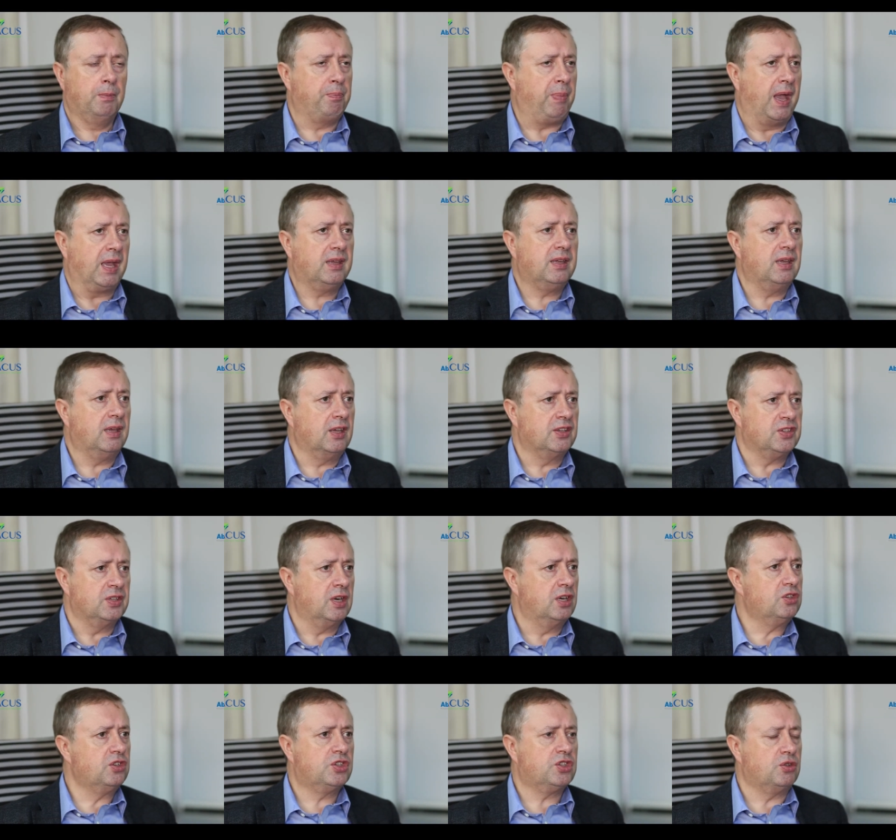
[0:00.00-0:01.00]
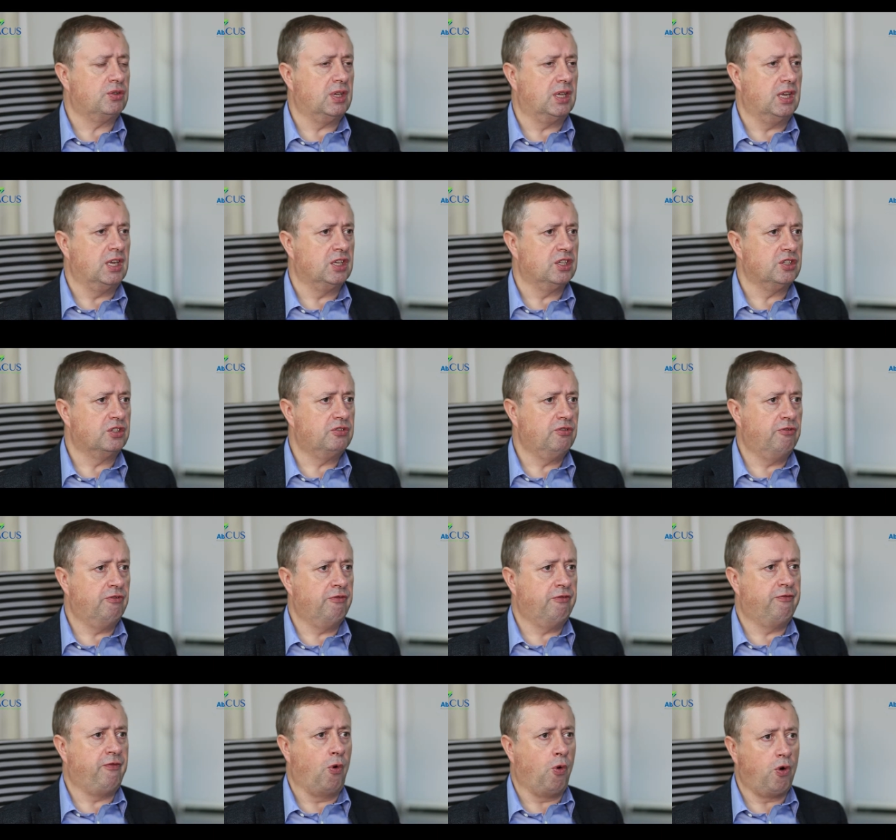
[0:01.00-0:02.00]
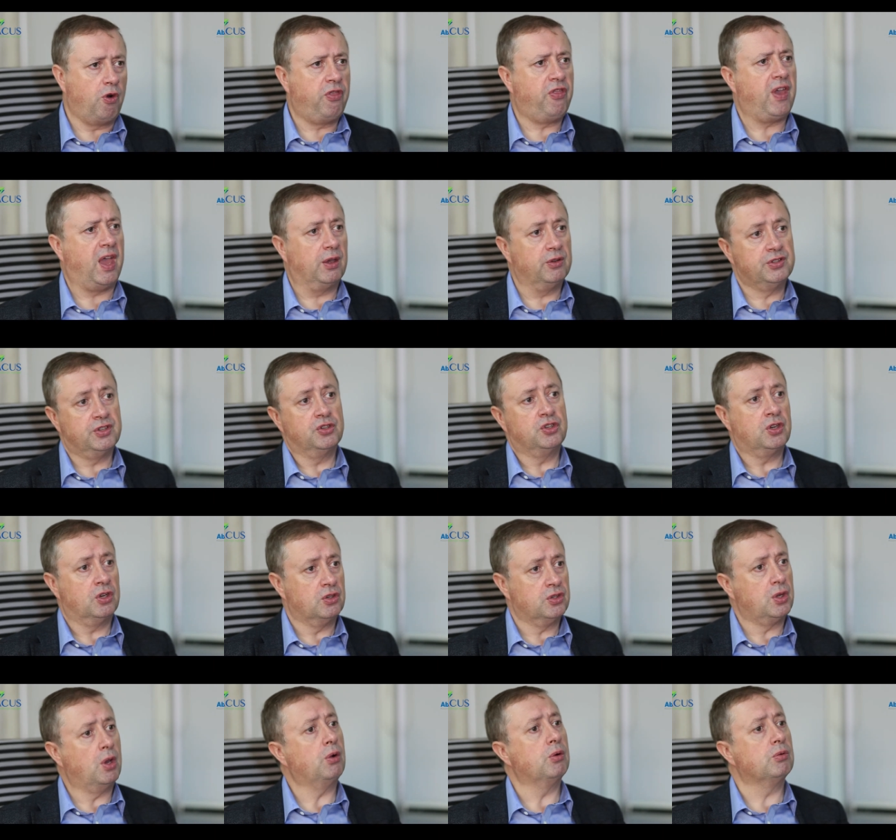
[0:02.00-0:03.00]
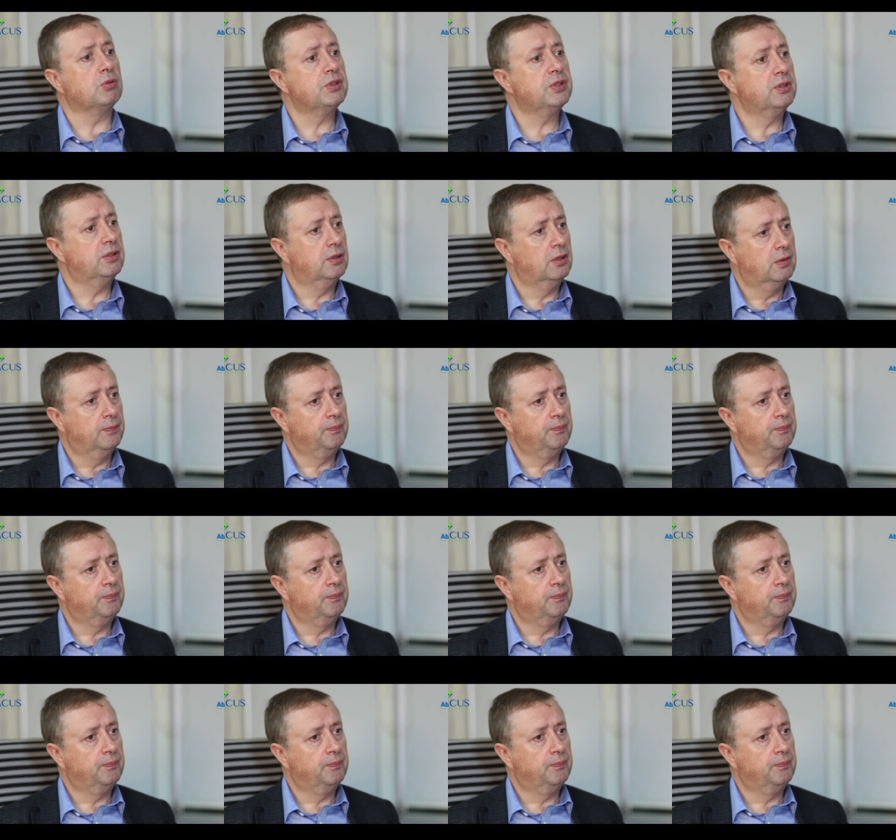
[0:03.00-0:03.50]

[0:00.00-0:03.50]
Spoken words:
Banking as an industry is 4,000 years old,